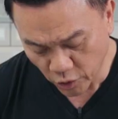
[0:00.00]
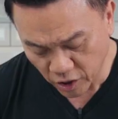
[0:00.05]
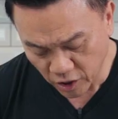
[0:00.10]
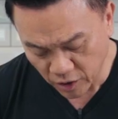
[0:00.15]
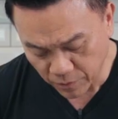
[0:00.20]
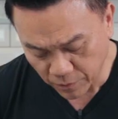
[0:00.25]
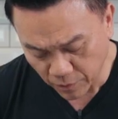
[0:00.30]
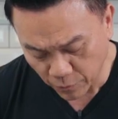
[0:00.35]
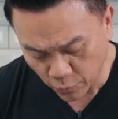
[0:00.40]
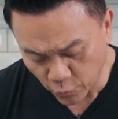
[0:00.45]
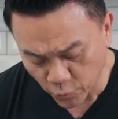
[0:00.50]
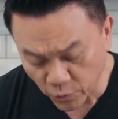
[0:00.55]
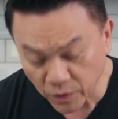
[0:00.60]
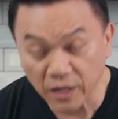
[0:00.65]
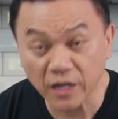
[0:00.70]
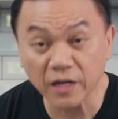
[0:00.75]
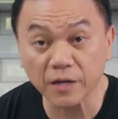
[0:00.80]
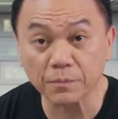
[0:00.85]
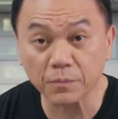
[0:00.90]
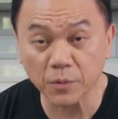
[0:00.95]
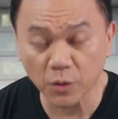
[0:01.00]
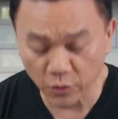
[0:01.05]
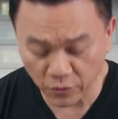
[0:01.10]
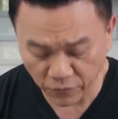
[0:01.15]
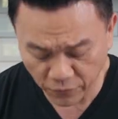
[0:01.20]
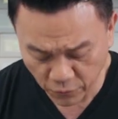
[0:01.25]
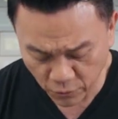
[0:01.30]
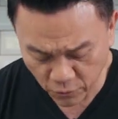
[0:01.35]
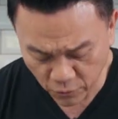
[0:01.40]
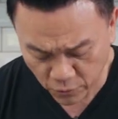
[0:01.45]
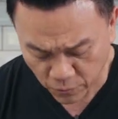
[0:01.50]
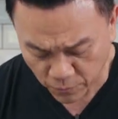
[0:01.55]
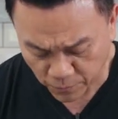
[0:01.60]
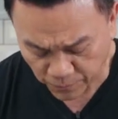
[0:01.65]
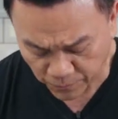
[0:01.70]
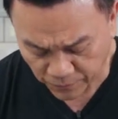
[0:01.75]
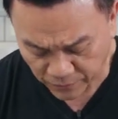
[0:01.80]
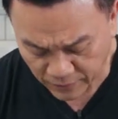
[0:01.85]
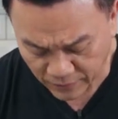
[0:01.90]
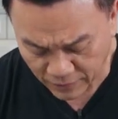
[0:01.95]
give a really beautiful
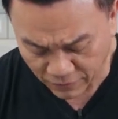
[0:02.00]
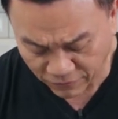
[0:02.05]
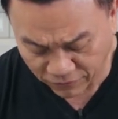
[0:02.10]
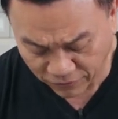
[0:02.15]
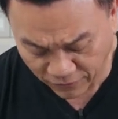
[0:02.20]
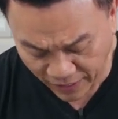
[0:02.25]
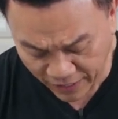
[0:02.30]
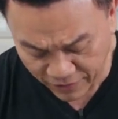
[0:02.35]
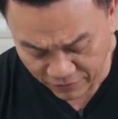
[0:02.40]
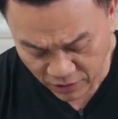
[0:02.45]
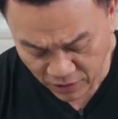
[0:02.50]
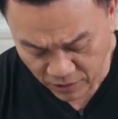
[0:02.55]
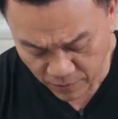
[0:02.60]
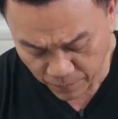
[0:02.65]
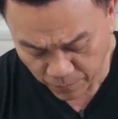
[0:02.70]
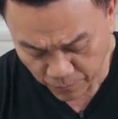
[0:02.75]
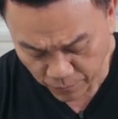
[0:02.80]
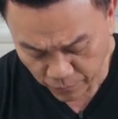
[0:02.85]
flavor.